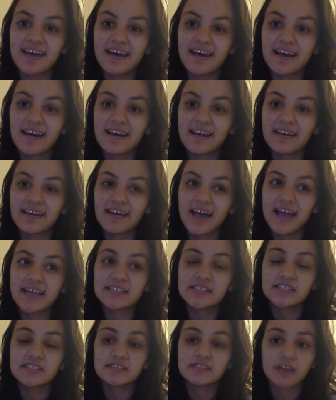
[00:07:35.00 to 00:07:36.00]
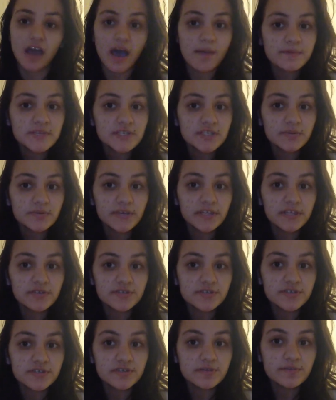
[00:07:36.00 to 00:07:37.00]
I stopped doing
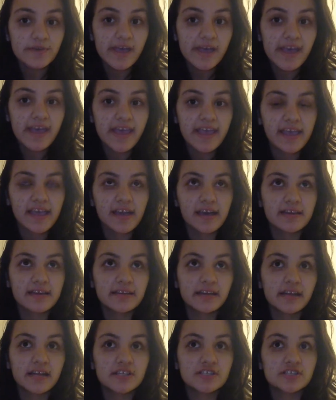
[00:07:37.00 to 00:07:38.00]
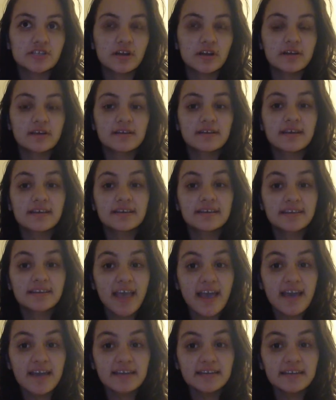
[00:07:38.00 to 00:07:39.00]
YouTube, and then I started
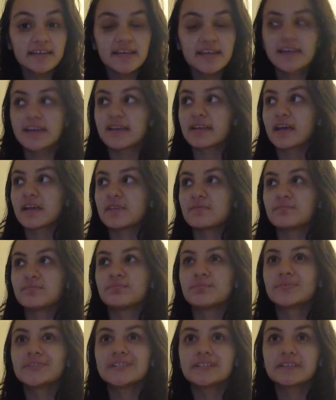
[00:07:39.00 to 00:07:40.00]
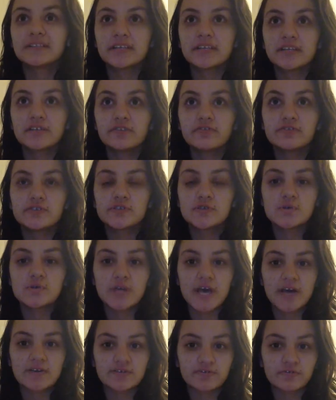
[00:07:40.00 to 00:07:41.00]
again in, I believe,
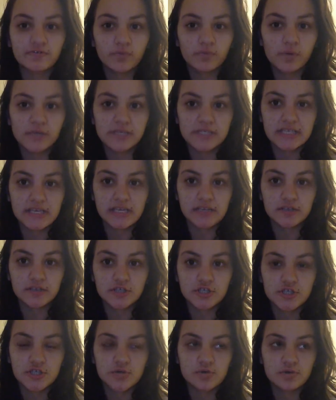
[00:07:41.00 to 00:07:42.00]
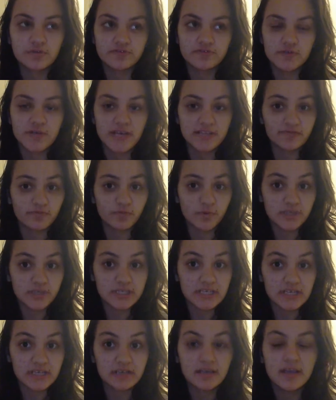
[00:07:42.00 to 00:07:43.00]
2014, June of
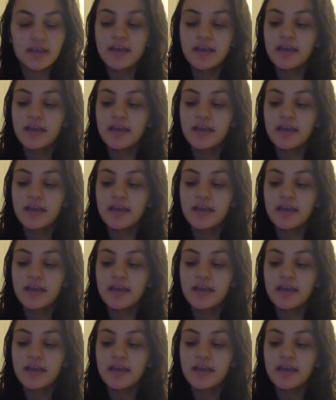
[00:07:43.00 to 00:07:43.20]
2014.